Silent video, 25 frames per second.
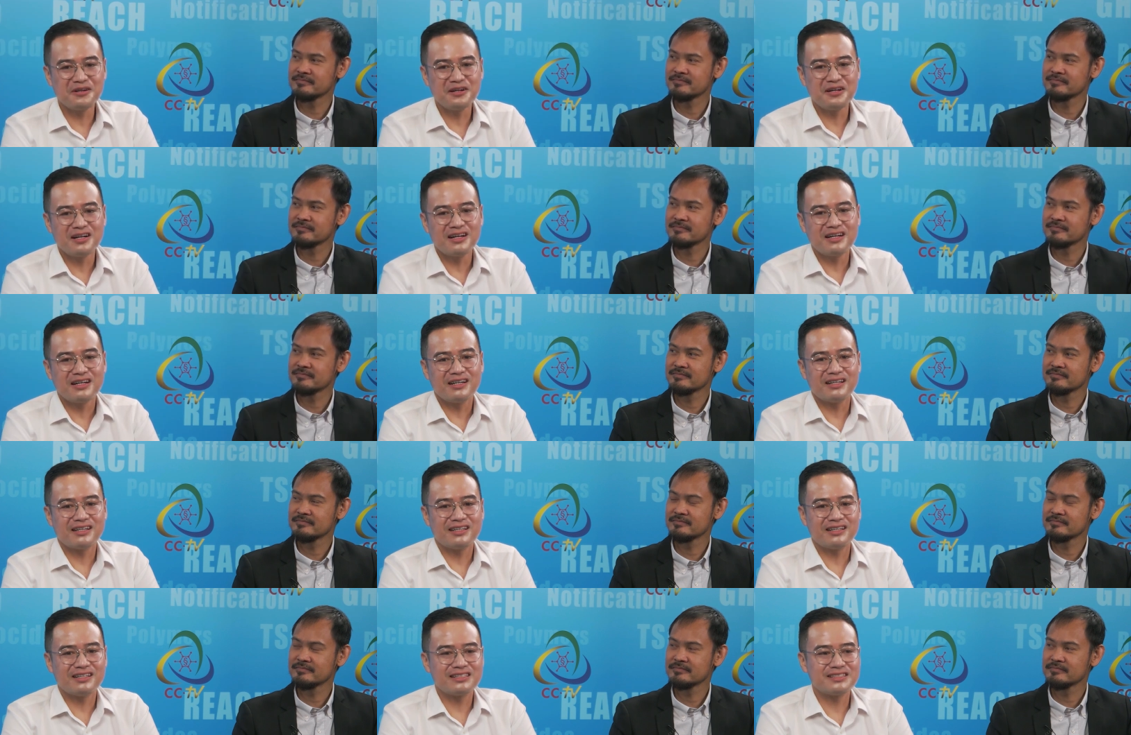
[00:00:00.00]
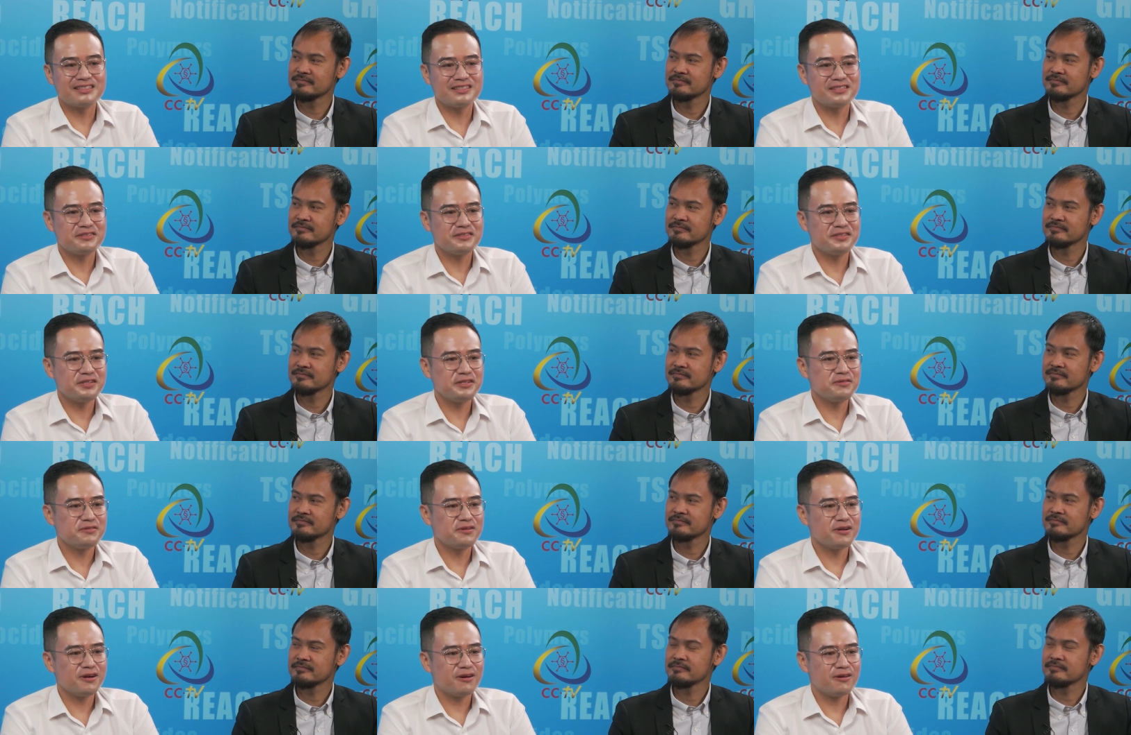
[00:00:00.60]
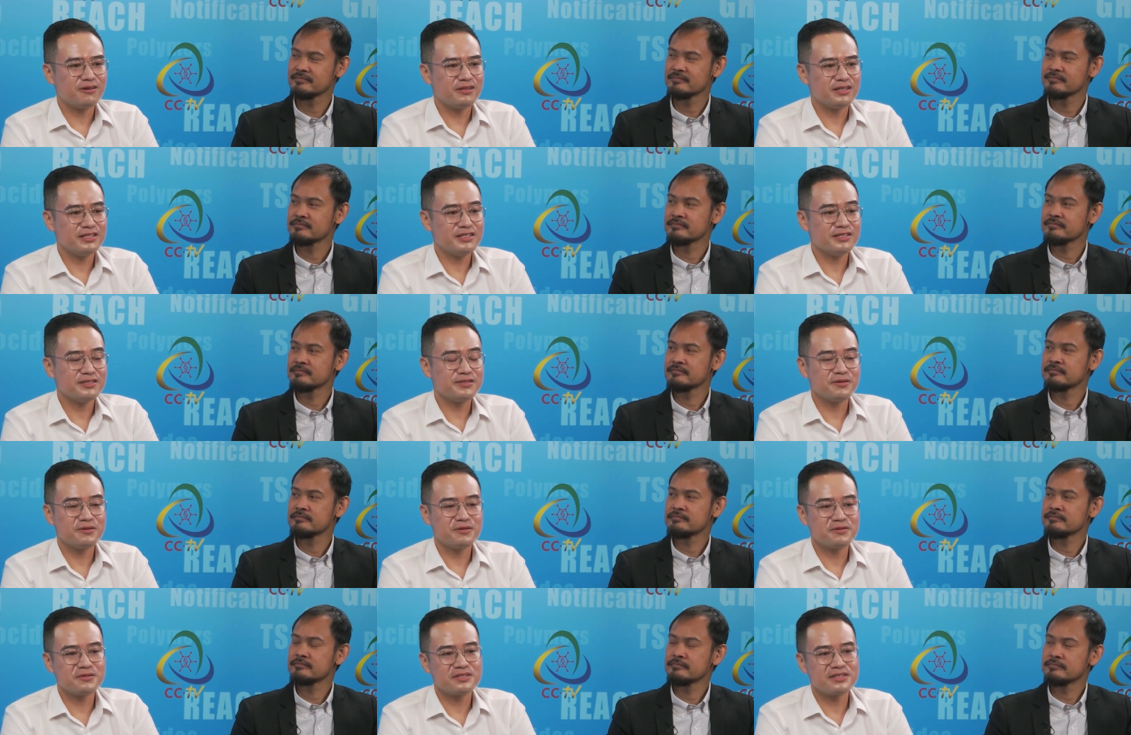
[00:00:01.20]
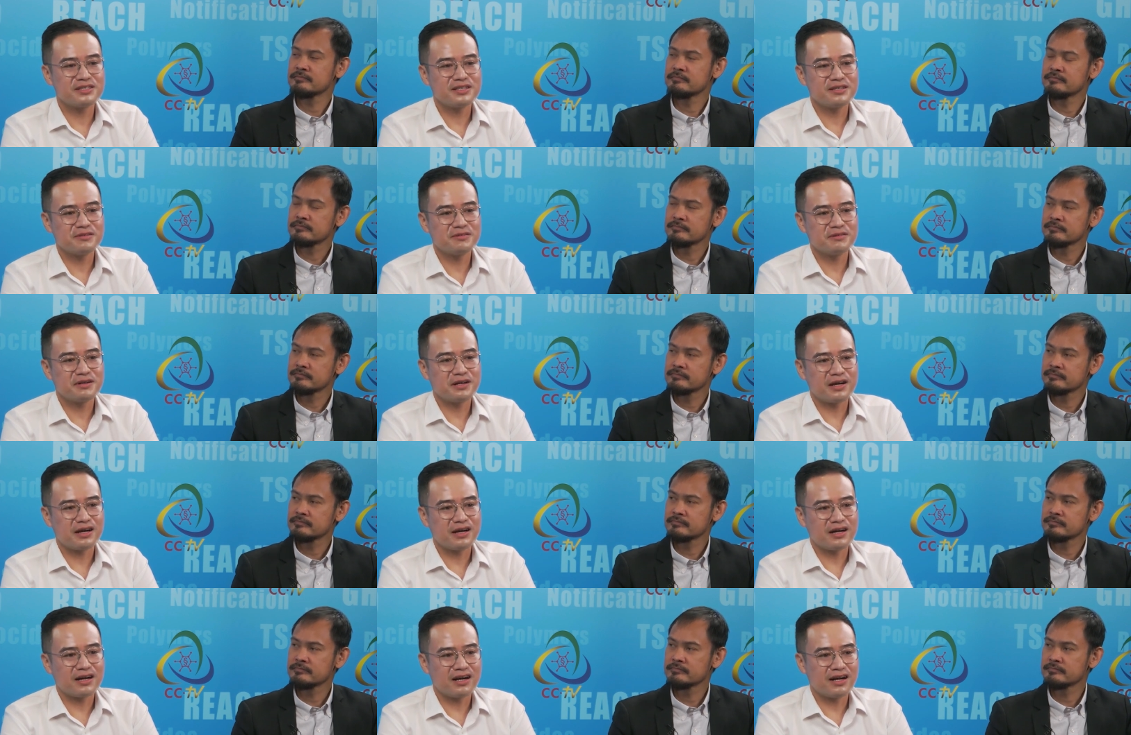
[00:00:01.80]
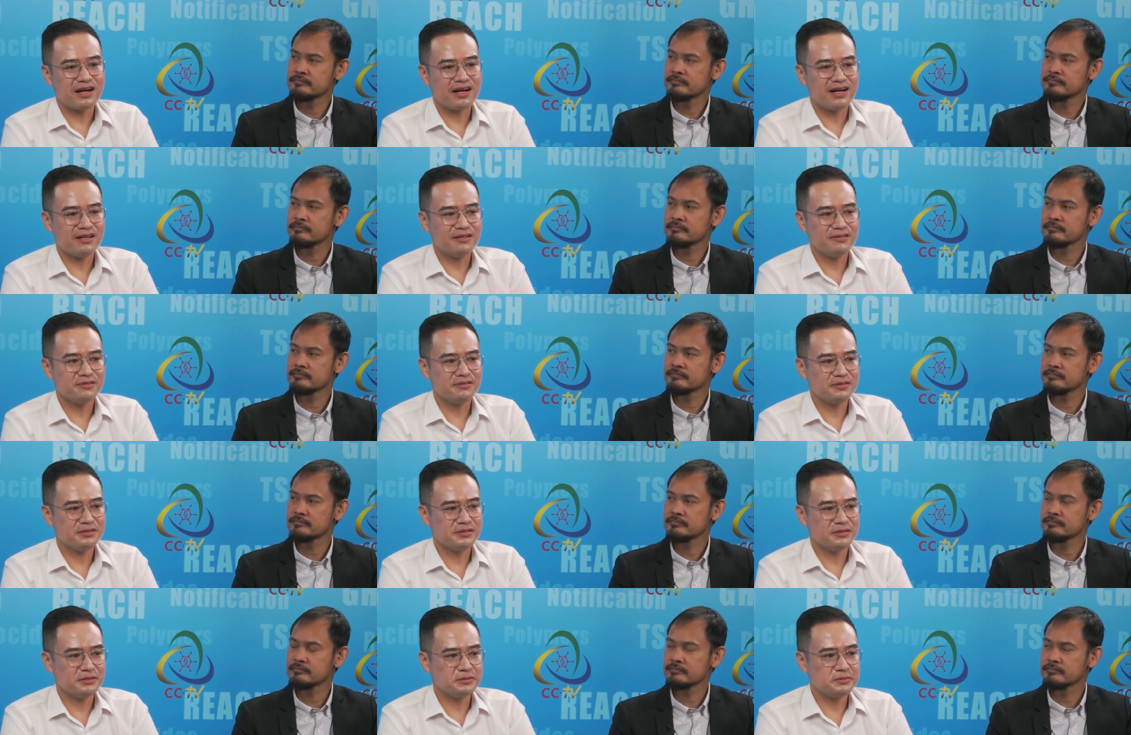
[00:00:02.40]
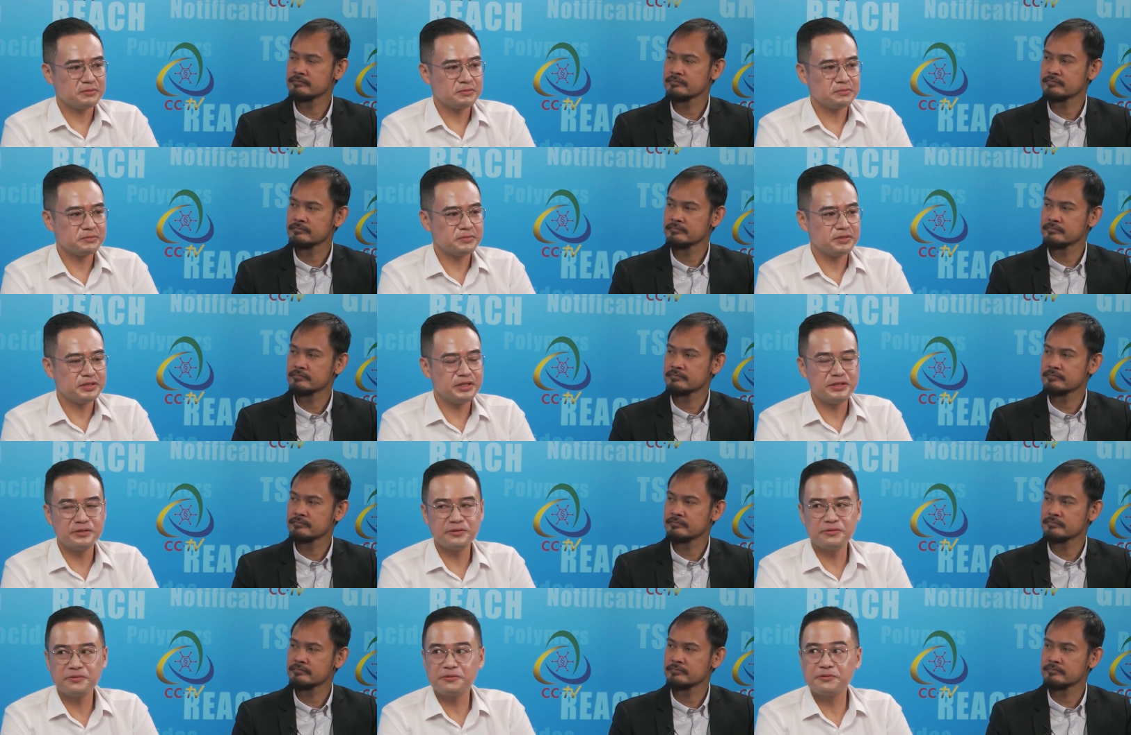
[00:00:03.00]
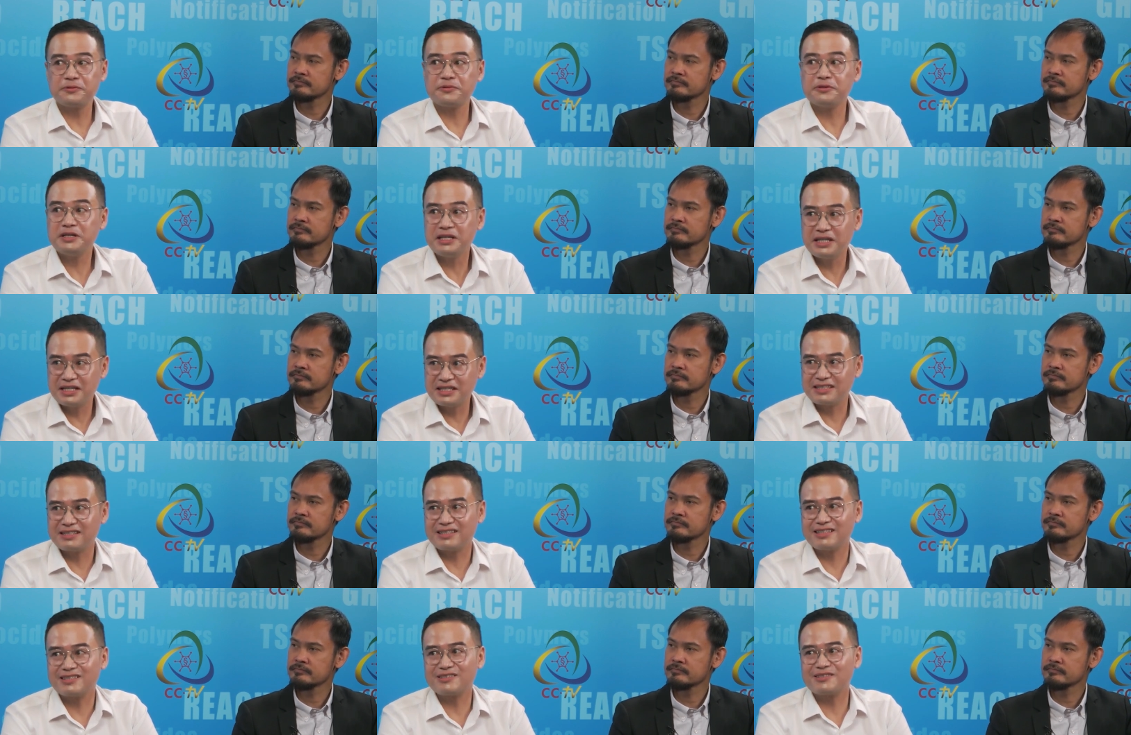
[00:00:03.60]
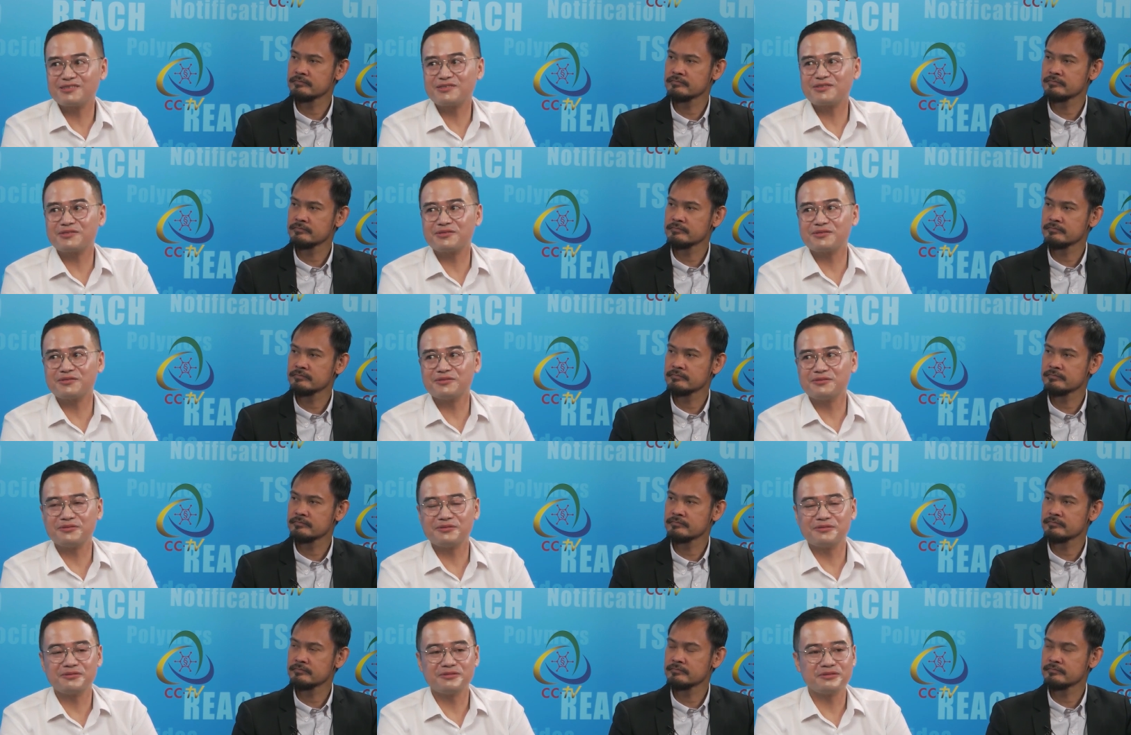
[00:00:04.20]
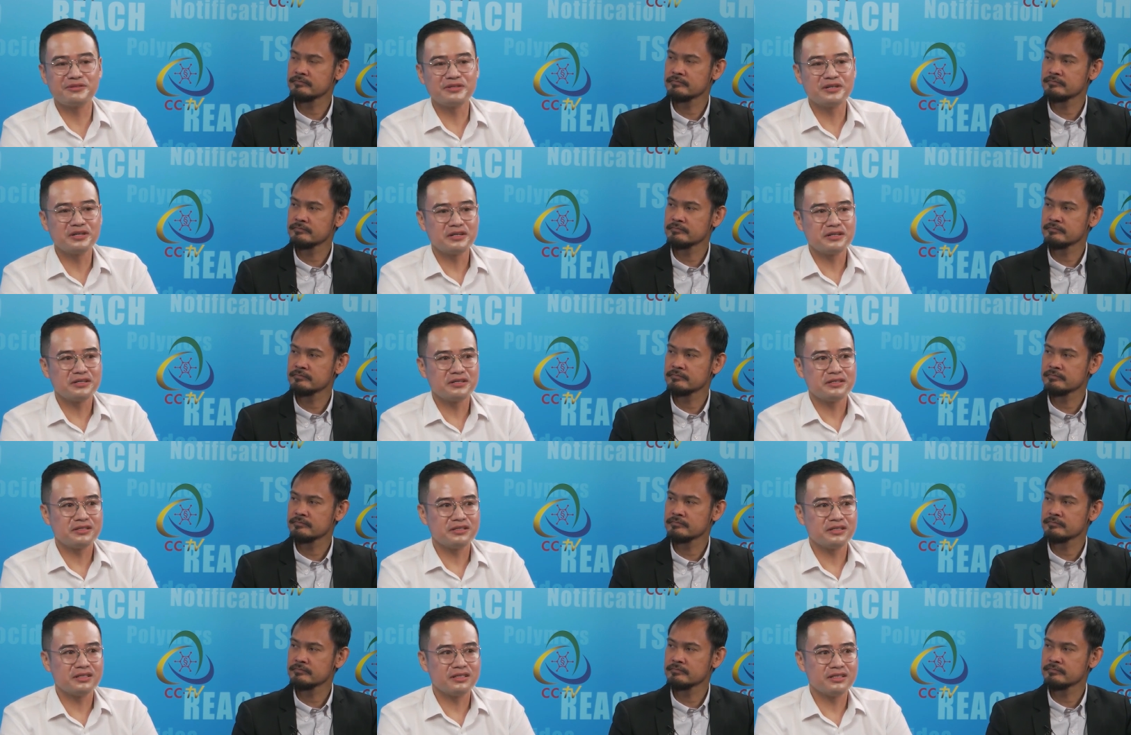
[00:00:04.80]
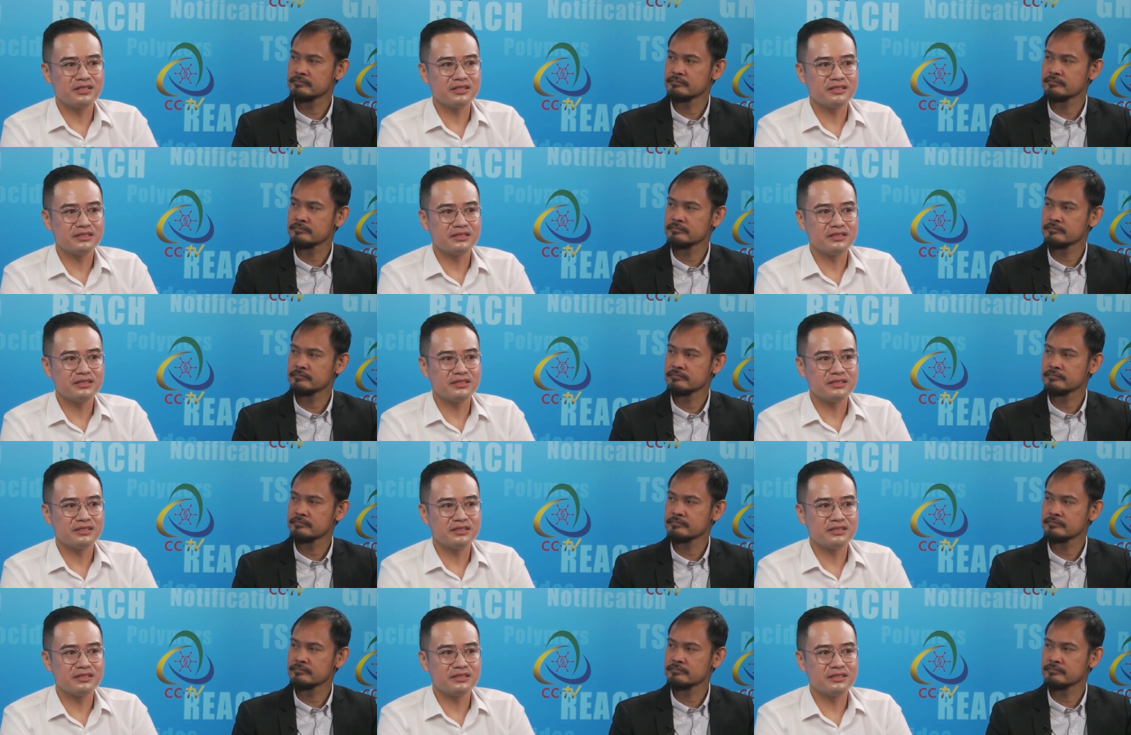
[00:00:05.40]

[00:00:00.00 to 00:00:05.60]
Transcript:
Speaker 1: Uh, the new law is also our new willing to uh,